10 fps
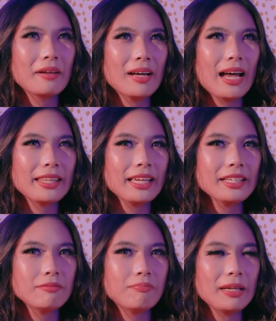I think
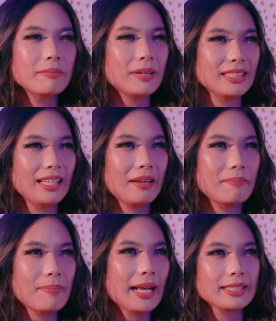being personally, like,
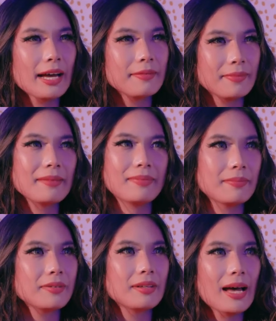backstabbed by
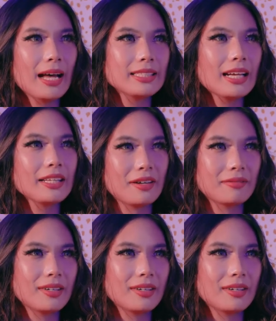people in the past that I thought were,